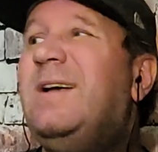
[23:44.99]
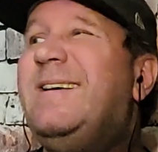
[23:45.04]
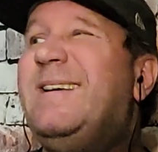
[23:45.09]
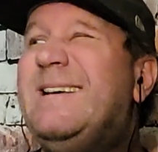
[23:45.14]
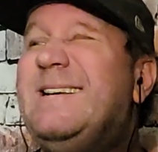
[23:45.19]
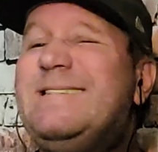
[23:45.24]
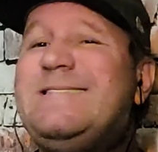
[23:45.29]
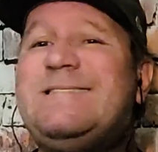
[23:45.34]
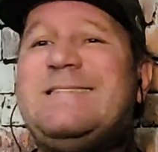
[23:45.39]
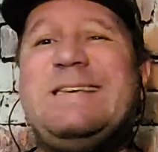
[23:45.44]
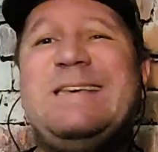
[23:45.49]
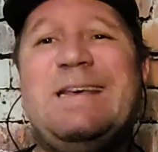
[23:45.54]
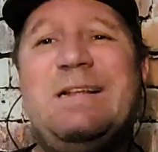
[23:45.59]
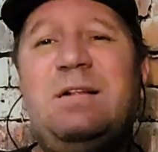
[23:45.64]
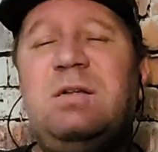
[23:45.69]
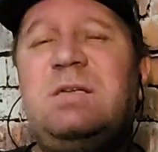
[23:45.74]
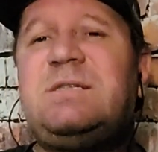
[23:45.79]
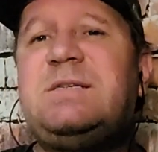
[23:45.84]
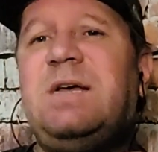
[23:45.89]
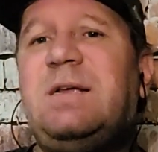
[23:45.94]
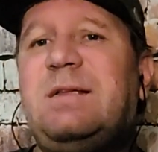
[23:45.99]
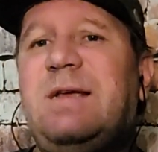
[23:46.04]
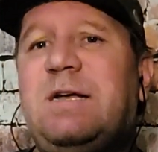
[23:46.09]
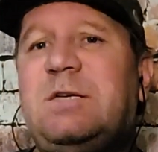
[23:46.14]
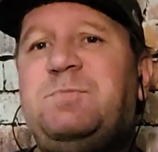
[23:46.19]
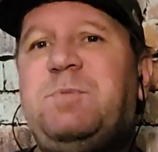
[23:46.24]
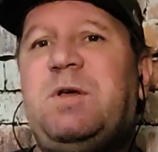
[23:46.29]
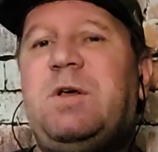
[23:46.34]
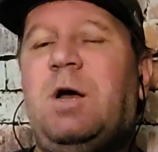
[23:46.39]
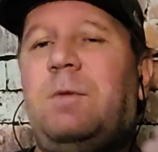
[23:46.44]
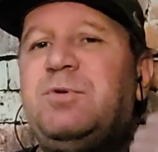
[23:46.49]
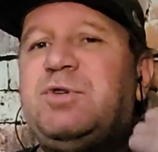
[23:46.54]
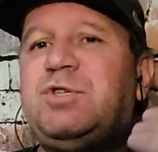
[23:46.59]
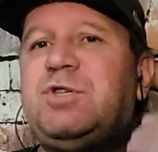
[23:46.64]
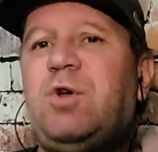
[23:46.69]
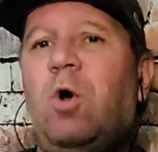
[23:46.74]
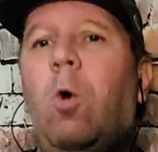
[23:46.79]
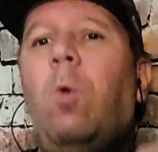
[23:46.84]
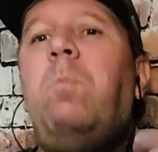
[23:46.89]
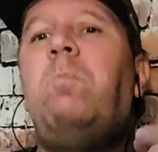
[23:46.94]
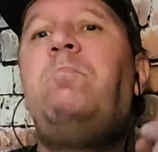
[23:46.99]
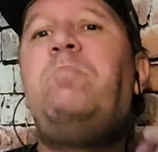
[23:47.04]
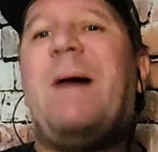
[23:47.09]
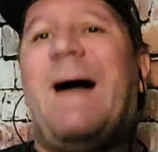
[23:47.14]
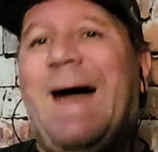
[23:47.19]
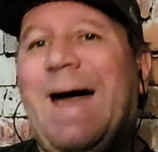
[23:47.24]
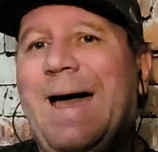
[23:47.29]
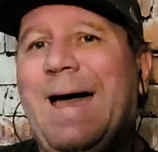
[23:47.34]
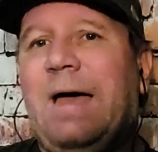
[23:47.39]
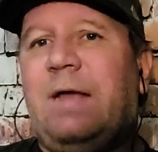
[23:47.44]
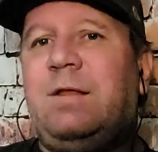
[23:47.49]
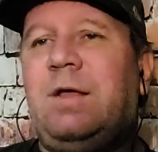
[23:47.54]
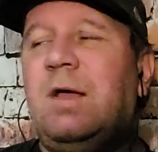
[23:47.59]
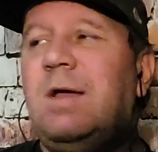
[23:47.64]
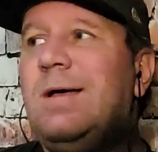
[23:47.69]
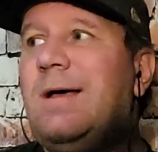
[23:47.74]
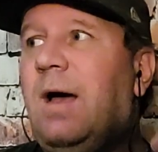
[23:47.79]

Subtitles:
his skill set has become so bad,